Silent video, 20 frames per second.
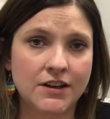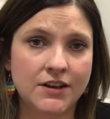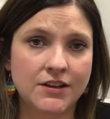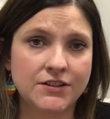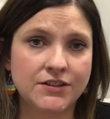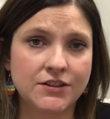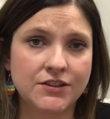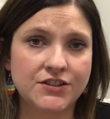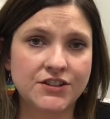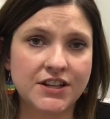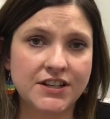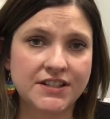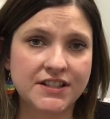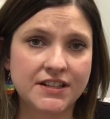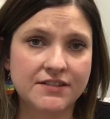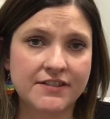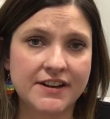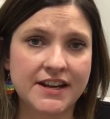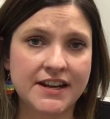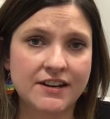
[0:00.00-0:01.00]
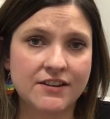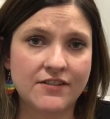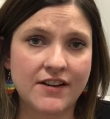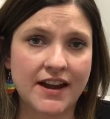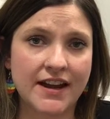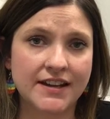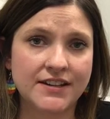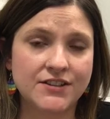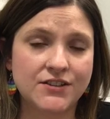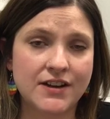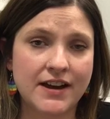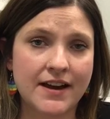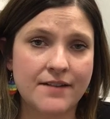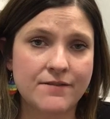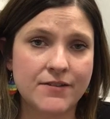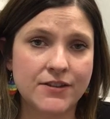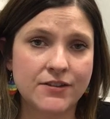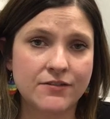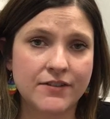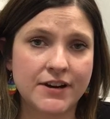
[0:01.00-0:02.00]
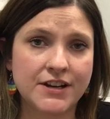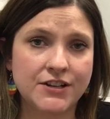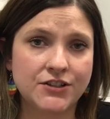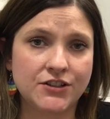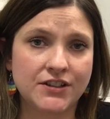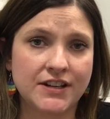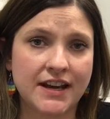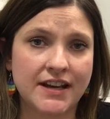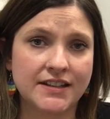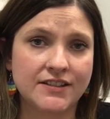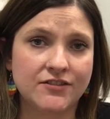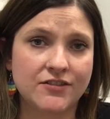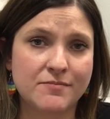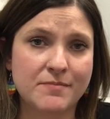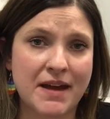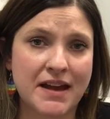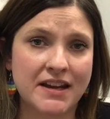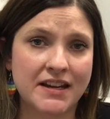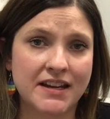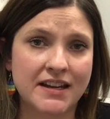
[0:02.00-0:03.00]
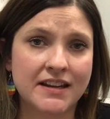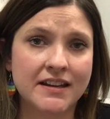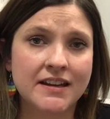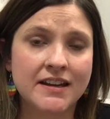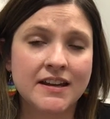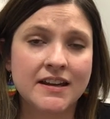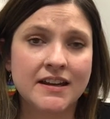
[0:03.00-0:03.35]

So just to reiterate, you have 3 due dates remaining.